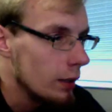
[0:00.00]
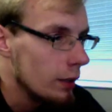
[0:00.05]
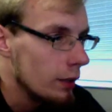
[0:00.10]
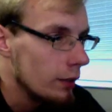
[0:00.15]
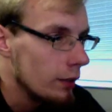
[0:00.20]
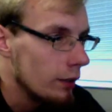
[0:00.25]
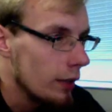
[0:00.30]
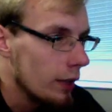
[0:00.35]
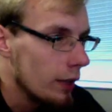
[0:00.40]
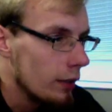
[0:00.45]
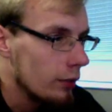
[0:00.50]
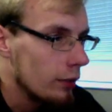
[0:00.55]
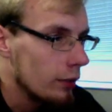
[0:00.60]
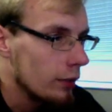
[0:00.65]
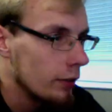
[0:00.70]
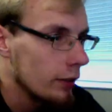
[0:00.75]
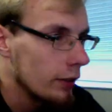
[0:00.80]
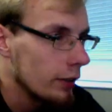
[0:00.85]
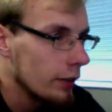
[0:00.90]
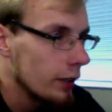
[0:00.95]
it's
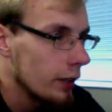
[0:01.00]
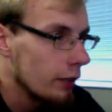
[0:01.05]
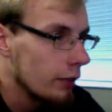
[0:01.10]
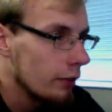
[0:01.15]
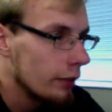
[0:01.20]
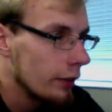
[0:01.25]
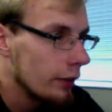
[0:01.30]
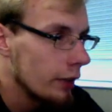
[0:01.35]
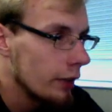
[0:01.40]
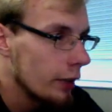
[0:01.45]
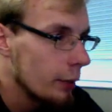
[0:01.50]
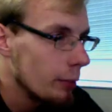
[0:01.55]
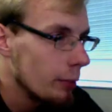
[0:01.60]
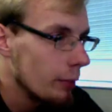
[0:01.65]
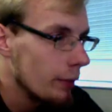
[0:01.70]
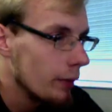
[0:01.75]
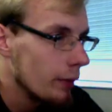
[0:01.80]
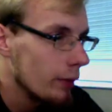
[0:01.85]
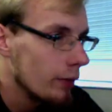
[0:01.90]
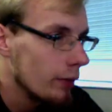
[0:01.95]
actually covering up
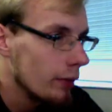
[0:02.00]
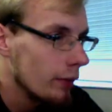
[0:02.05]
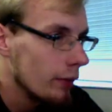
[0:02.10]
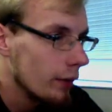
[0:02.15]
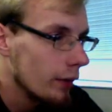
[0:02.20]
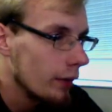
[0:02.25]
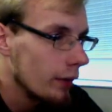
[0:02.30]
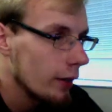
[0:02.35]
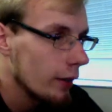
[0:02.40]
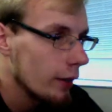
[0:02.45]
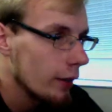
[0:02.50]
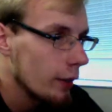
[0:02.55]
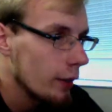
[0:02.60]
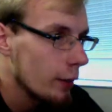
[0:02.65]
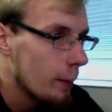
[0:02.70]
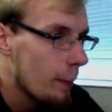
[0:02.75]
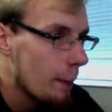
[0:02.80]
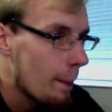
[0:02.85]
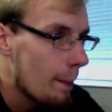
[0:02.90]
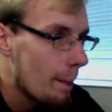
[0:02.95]
this
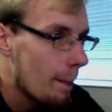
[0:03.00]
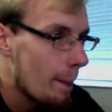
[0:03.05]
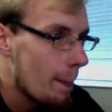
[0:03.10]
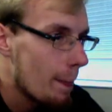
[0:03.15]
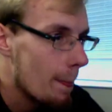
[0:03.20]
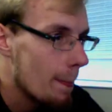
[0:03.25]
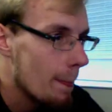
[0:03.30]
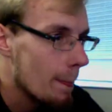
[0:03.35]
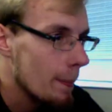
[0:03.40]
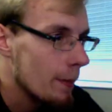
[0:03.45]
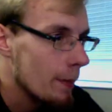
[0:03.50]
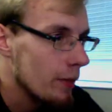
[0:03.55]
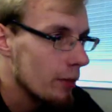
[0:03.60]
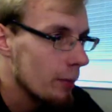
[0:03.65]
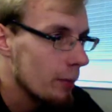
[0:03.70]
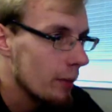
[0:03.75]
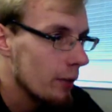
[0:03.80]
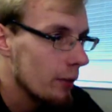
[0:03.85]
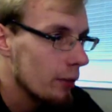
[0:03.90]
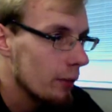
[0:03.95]
this
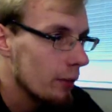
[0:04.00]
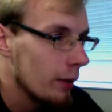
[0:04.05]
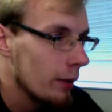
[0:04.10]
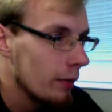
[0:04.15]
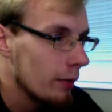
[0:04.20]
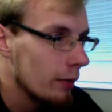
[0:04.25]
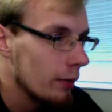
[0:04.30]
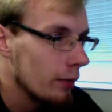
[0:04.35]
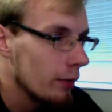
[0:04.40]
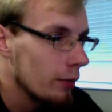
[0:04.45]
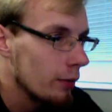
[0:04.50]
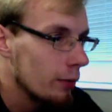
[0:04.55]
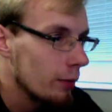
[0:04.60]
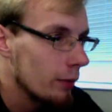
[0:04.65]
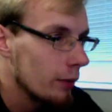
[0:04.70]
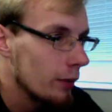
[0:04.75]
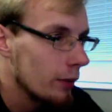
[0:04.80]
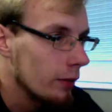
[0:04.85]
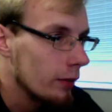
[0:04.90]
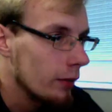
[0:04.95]
space we have here. So we're
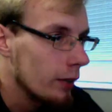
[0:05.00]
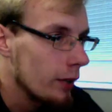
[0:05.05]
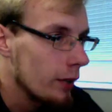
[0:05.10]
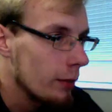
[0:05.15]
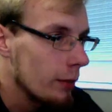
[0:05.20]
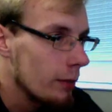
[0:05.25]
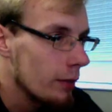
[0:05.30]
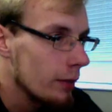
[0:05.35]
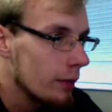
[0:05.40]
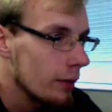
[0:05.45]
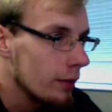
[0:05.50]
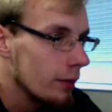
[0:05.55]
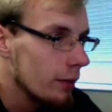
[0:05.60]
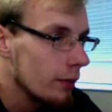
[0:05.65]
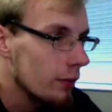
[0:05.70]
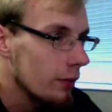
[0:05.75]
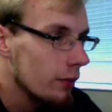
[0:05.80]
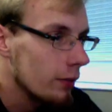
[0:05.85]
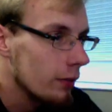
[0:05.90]
going to grab these,